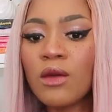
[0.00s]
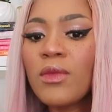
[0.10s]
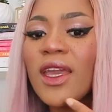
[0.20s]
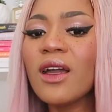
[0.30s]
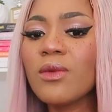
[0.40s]

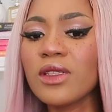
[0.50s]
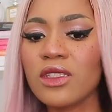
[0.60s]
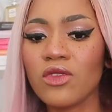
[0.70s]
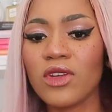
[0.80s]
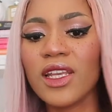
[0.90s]
Makeup
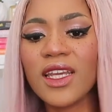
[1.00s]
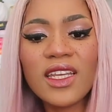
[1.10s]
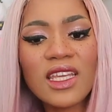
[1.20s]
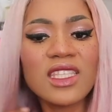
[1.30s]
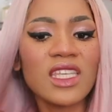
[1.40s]
isn't really
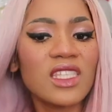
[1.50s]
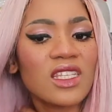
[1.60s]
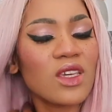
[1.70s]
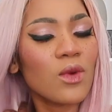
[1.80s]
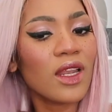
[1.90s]
a
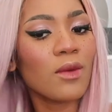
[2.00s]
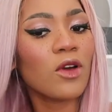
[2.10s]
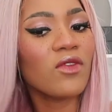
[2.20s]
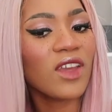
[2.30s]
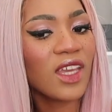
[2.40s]
necessity when I'm
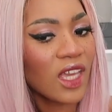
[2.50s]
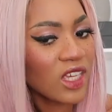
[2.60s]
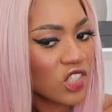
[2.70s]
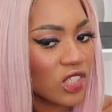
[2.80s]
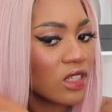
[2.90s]
on
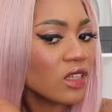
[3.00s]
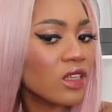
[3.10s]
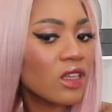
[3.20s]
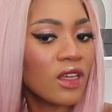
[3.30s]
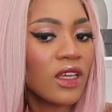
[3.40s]
vacation,
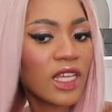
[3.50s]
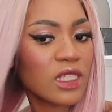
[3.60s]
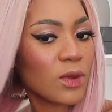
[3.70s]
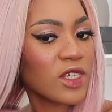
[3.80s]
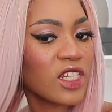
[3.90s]

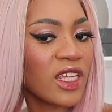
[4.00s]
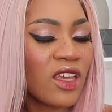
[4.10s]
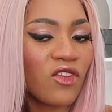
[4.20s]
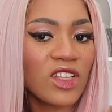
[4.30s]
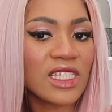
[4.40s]

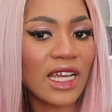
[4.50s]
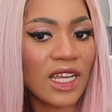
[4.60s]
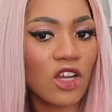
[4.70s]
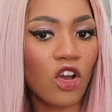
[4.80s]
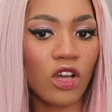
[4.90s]
especially if it's
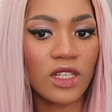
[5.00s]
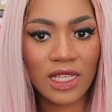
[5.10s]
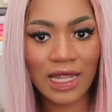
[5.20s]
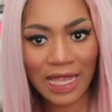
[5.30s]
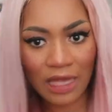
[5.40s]
like in a
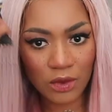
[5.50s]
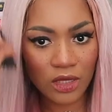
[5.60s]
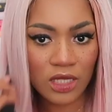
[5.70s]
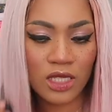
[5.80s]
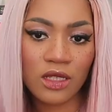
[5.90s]
hot
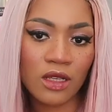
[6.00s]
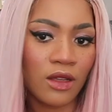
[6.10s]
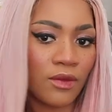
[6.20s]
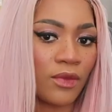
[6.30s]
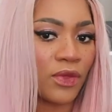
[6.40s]
climate.
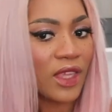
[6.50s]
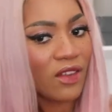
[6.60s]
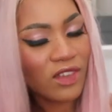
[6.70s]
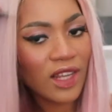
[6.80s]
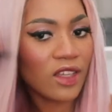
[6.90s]

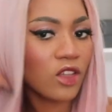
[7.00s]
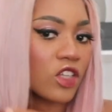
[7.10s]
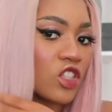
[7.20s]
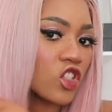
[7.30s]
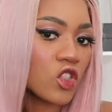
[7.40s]
I feel like you
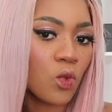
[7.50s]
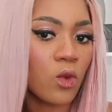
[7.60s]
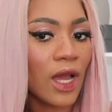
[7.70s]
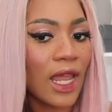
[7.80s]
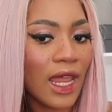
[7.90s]
can just
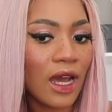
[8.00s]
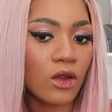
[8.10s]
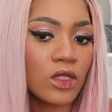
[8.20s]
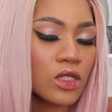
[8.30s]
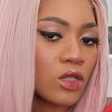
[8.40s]
while
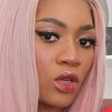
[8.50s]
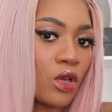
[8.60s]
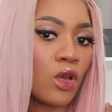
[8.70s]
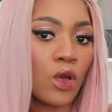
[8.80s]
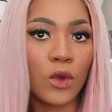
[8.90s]
out
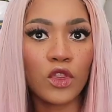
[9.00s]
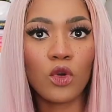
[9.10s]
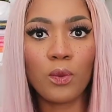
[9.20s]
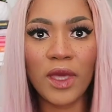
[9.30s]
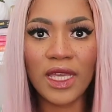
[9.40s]
with
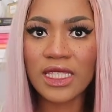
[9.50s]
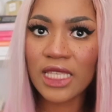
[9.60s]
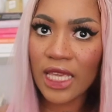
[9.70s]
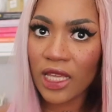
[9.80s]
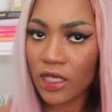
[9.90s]
your bare
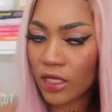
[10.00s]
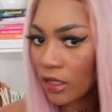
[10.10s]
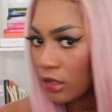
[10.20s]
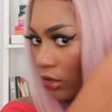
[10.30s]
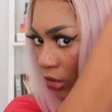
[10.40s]

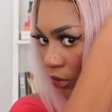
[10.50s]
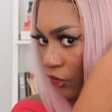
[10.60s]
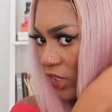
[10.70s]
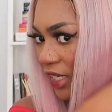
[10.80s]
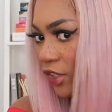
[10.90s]
skin,
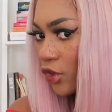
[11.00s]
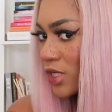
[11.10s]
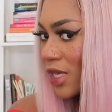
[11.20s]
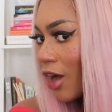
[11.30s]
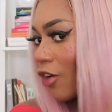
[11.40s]
feeling
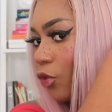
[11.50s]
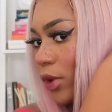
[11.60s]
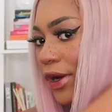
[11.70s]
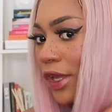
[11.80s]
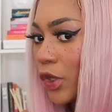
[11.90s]
yourself,
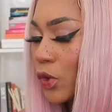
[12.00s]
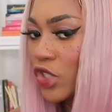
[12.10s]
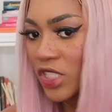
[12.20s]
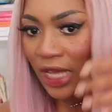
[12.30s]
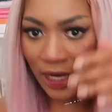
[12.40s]
wearing
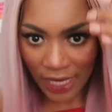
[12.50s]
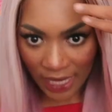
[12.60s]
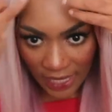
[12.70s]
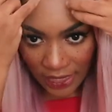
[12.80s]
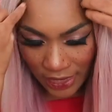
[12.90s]
huge sun
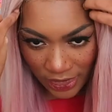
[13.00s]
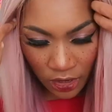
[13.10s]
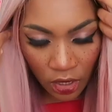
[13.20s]
hats.